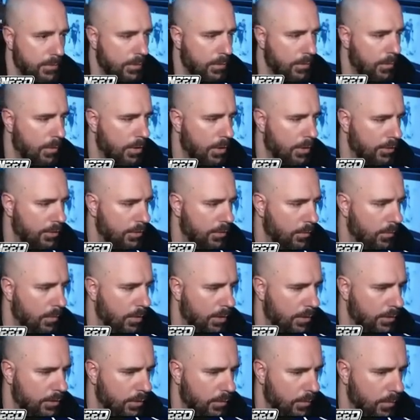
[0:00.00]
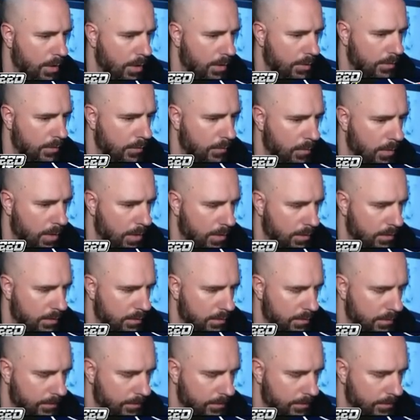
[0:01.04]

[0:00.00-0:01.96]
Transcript: Good work. Good work. Good work. Good work.